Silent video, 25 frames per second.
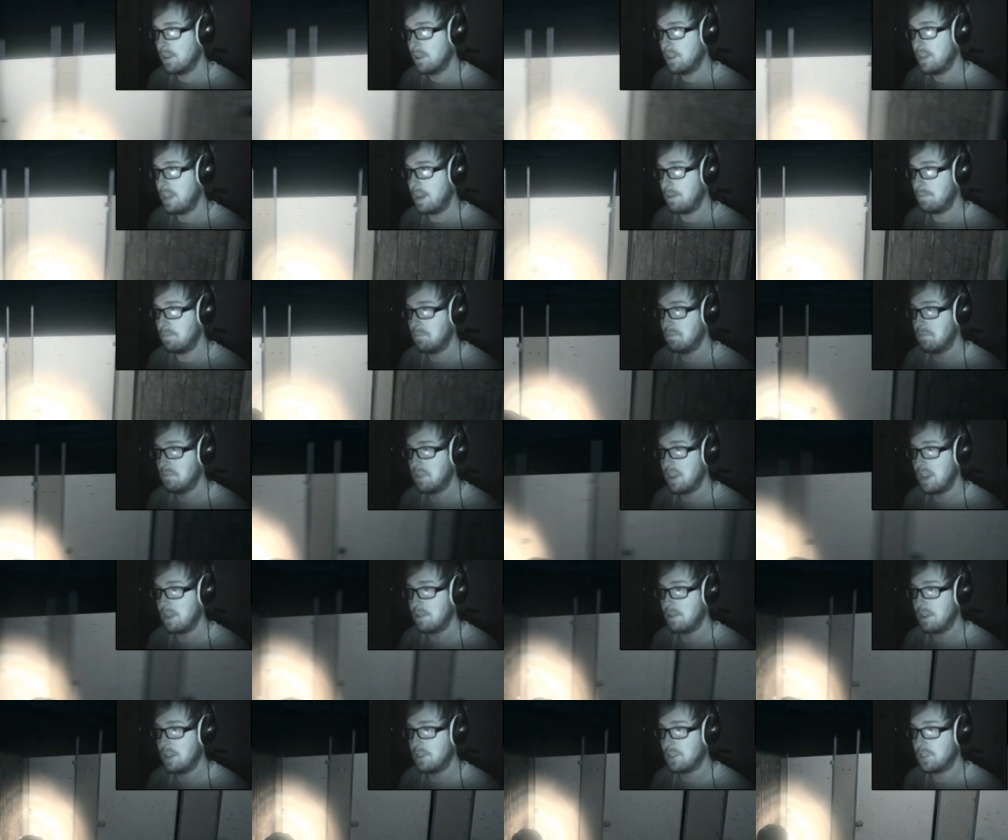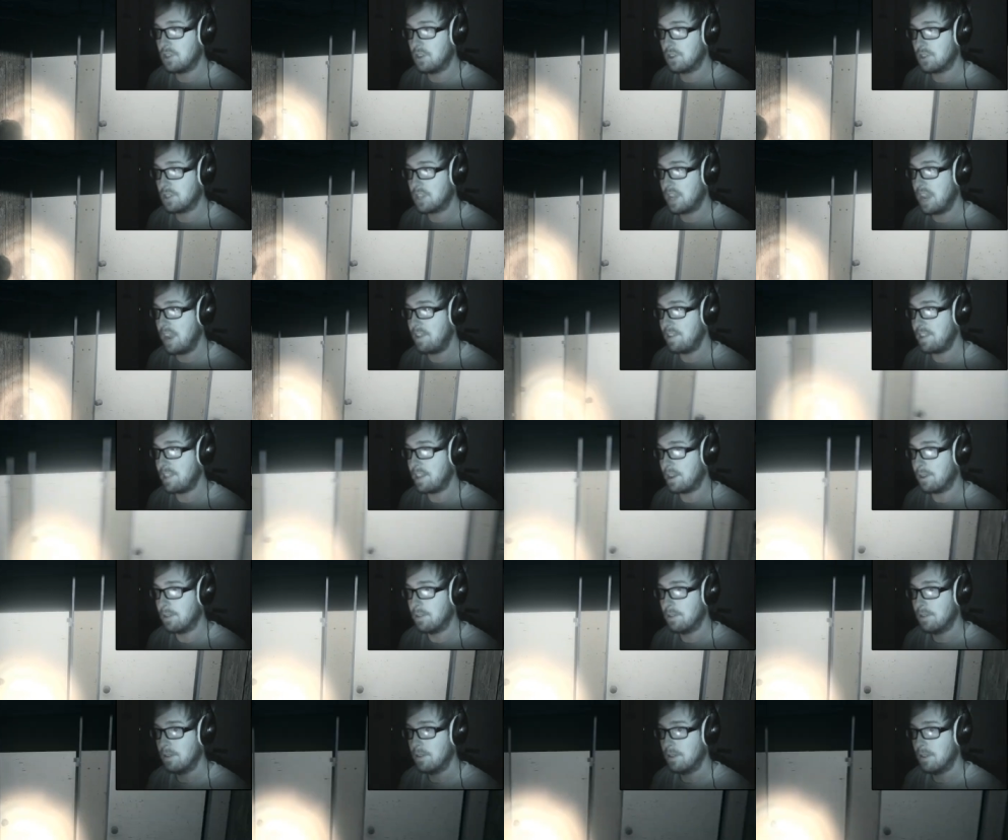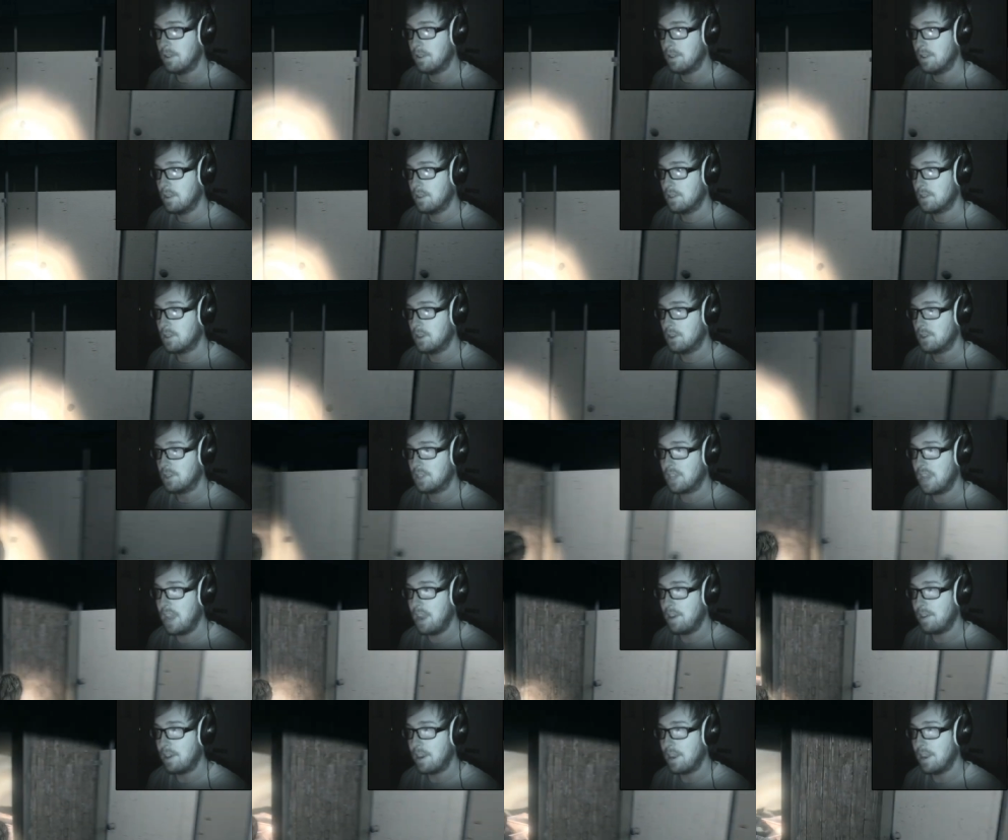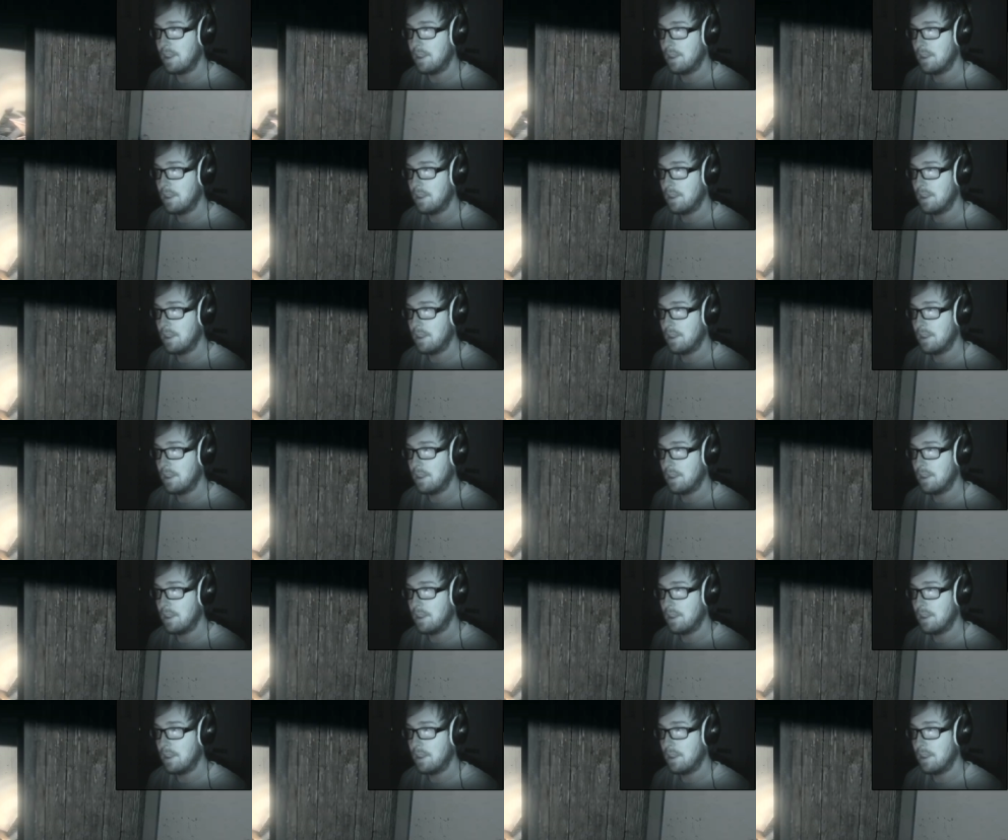Yep, it's not scary, though. It's not scary.